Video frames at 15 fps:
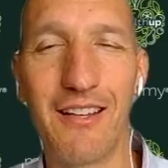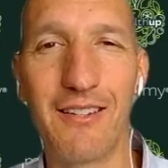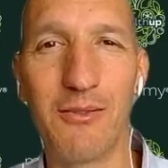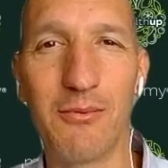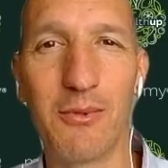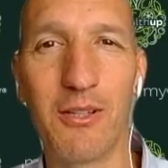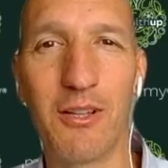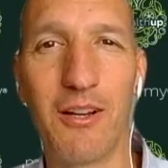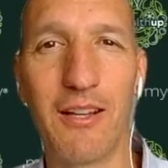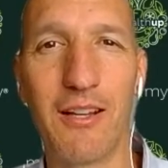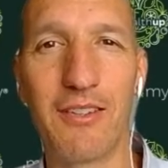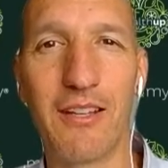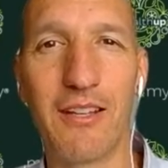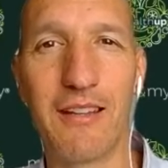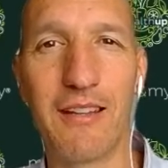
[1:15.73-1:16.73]
and you
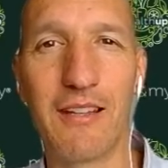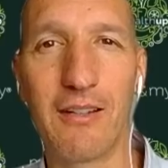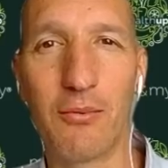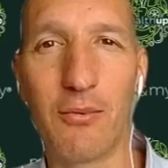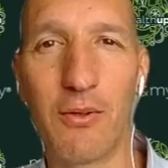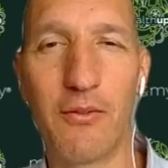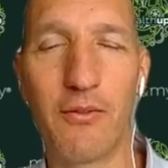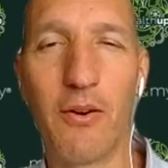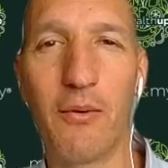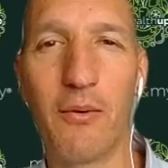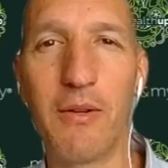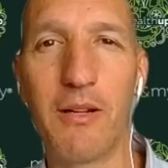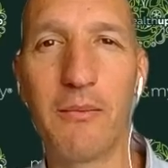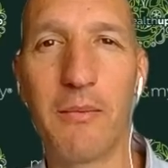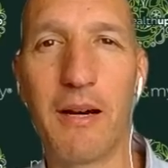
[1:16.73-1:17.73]
realize at that
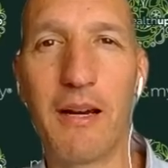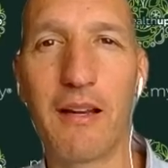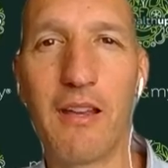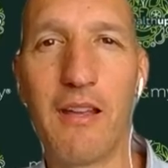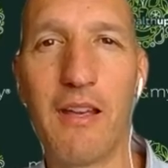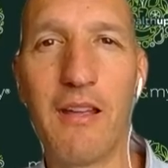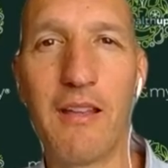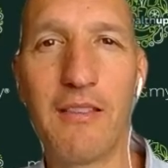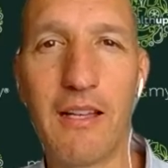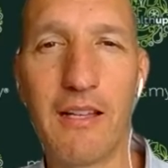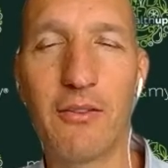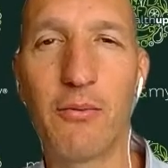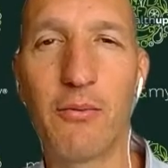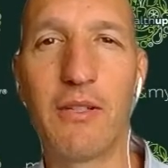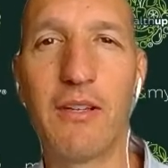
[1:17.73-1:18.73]
25-minute mark,
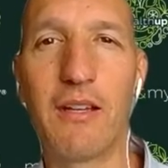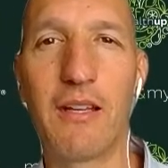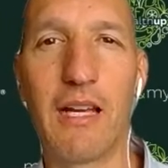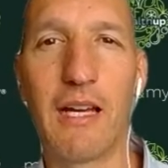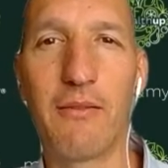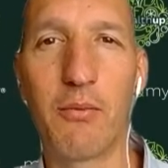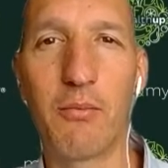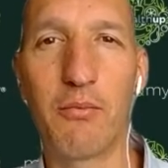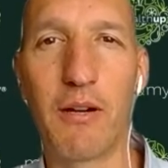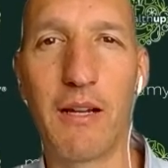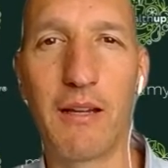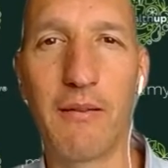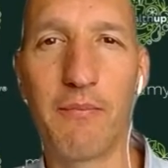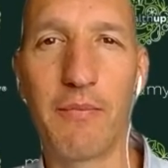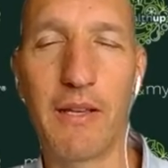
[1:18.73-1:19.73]
that's when you can have a
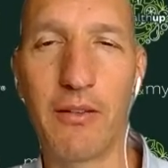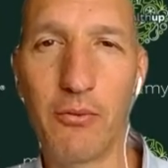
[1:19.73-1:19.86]
break.